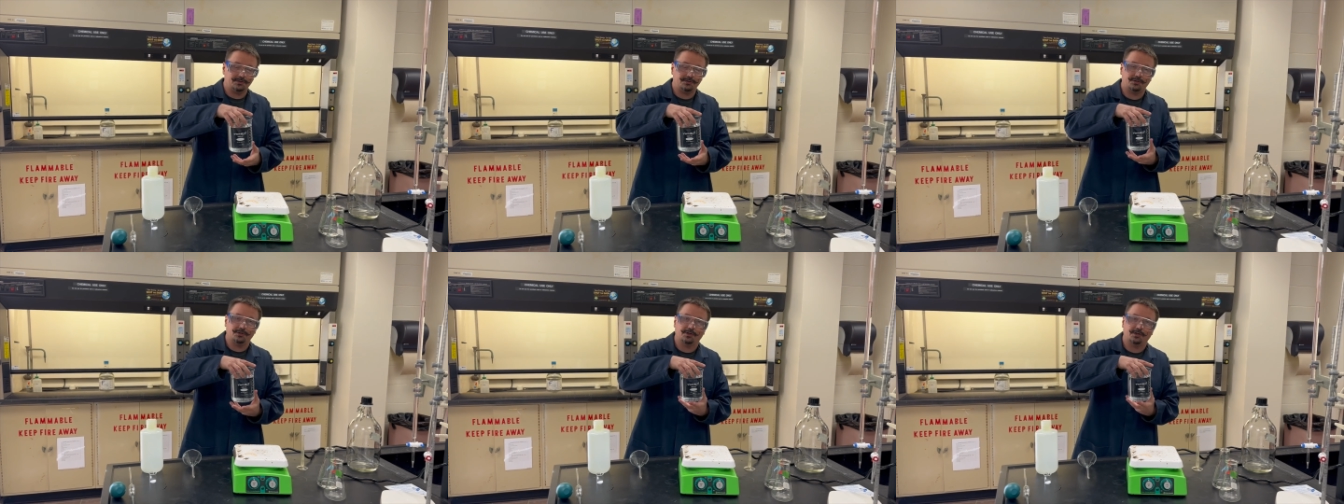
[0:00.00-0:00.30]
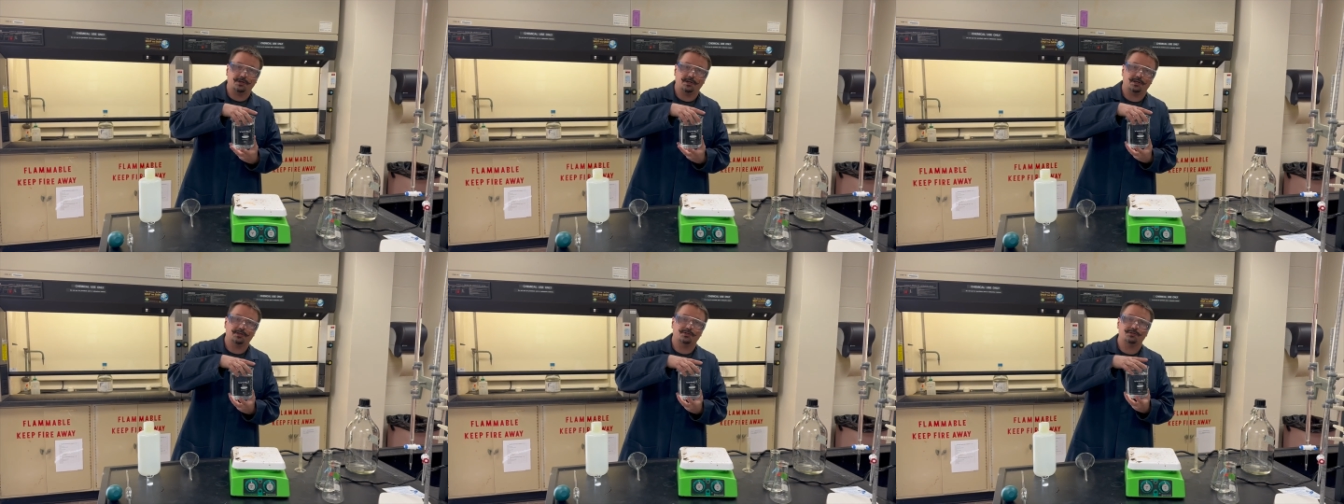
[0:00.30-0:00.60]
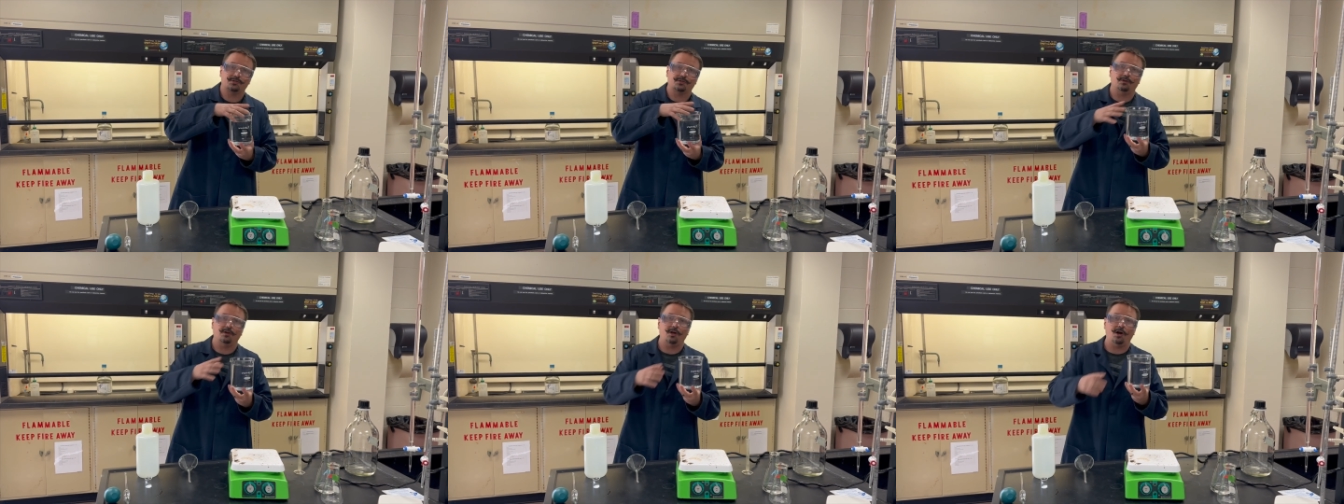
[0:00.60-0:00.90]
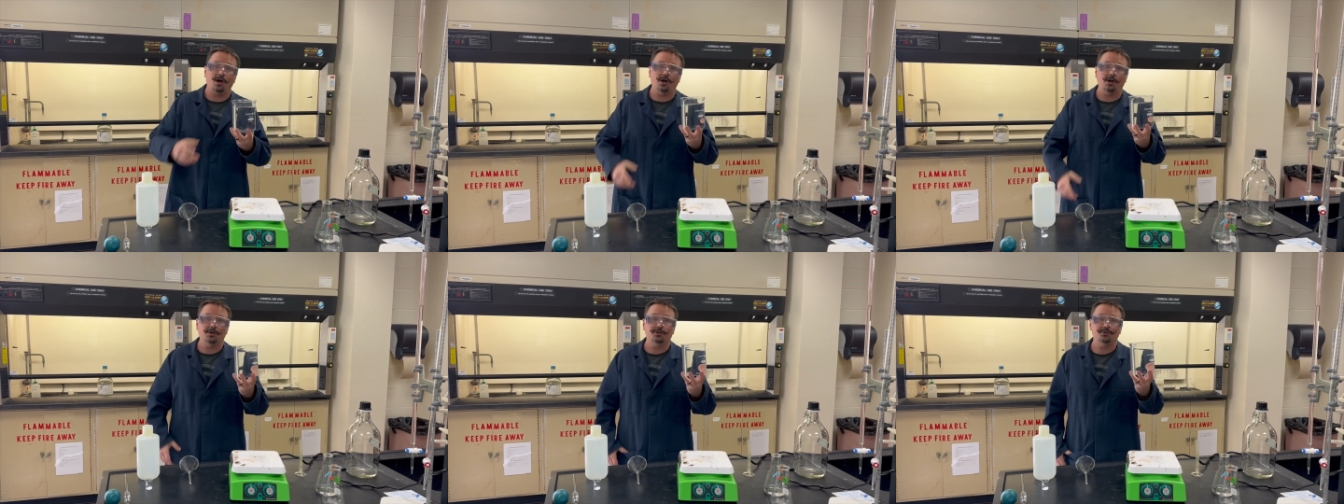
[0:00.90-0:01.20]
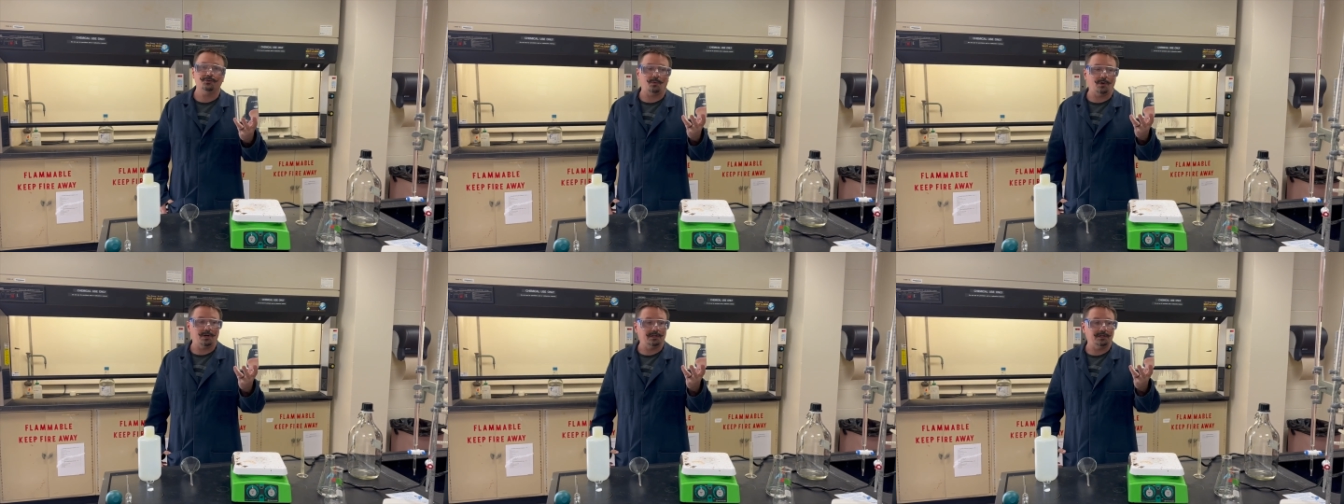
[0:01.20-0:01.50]
So you're gonna get your
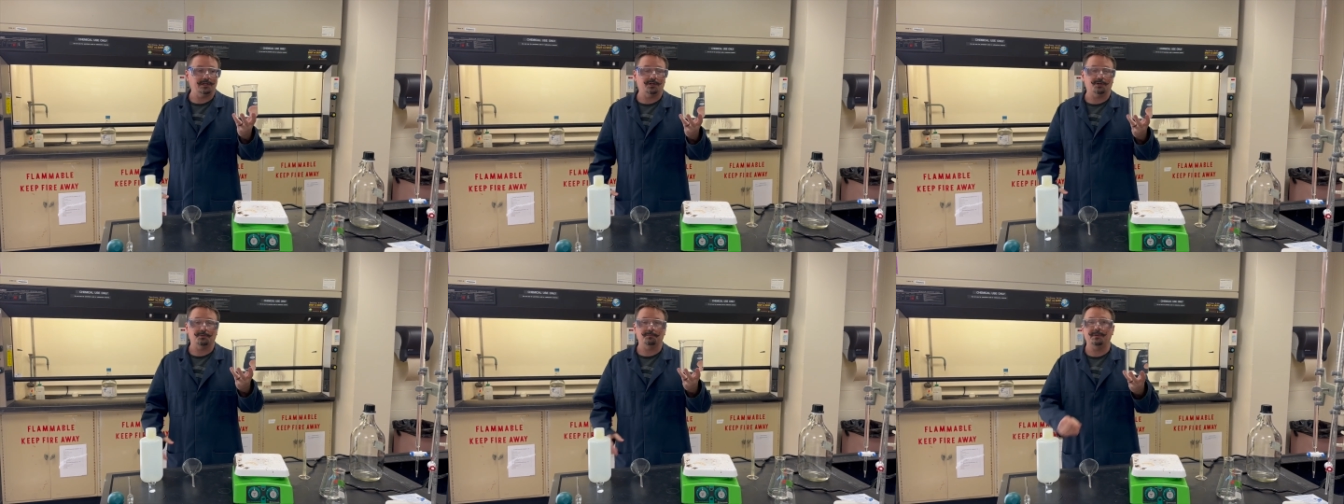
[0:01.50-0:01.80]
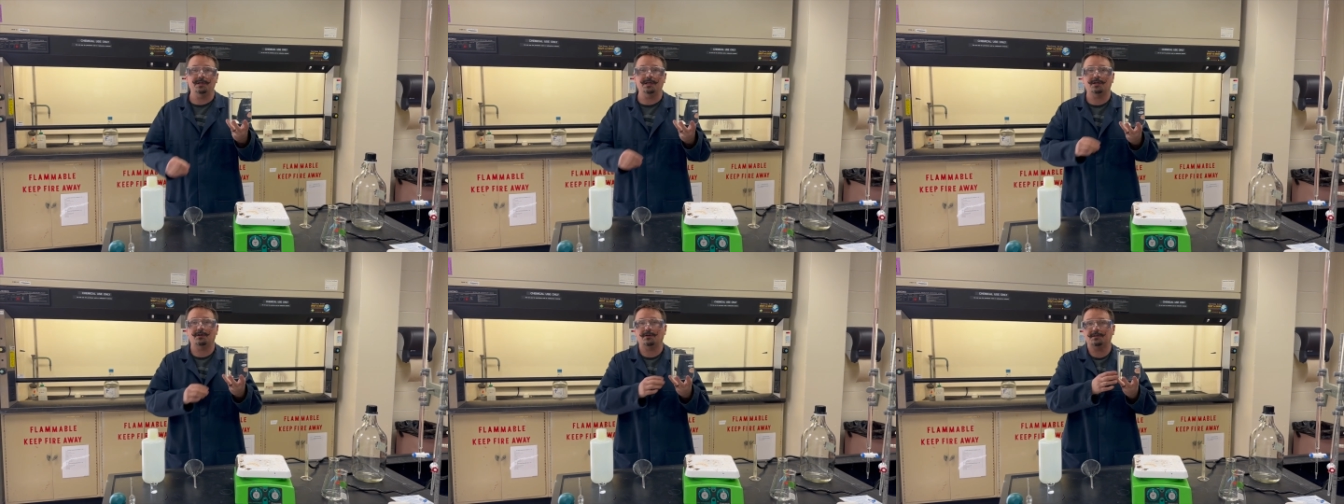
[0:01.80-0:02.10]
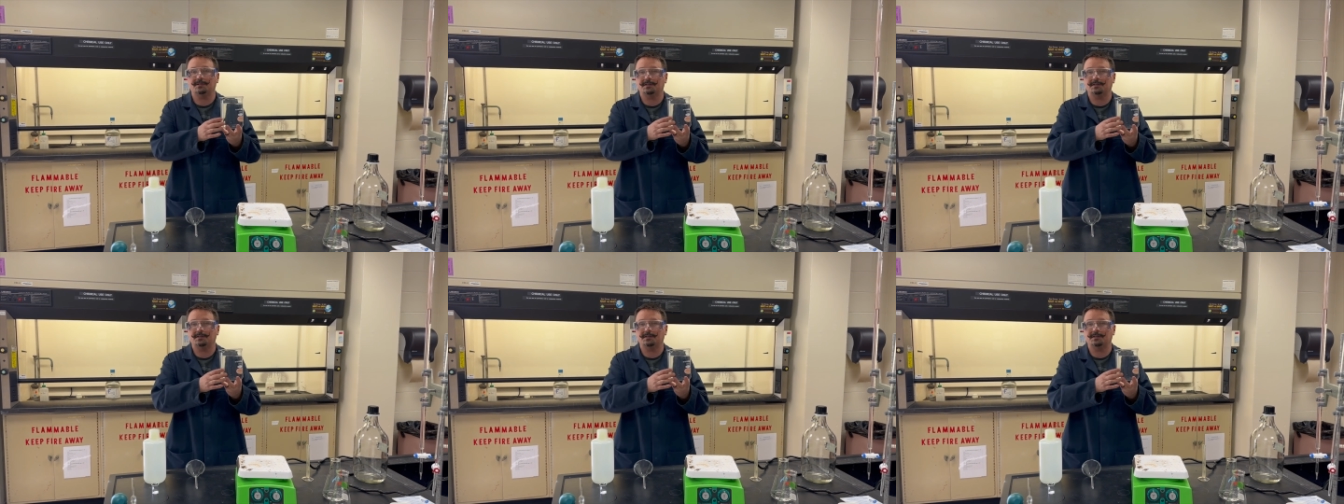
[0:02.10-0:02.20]
large one liter beaker,